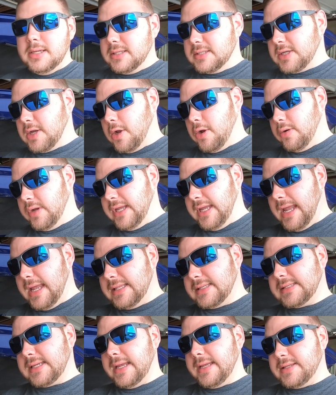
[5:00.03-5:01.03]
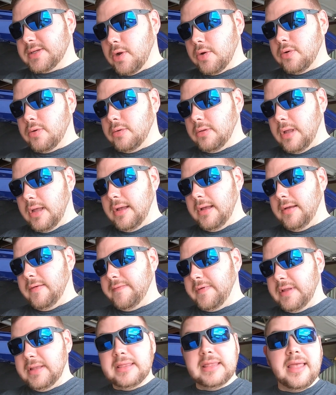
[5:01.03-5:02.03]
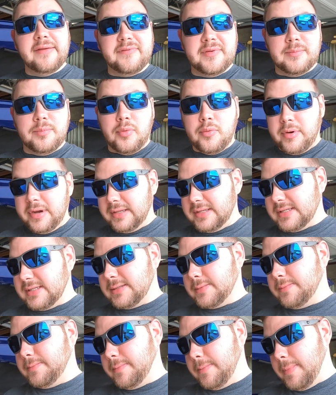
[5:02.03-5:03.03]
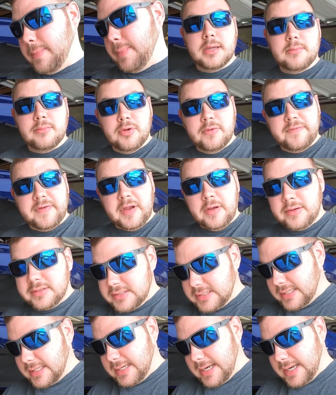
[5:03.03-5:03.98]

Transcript: So he hits a total of 11 points. Moving on to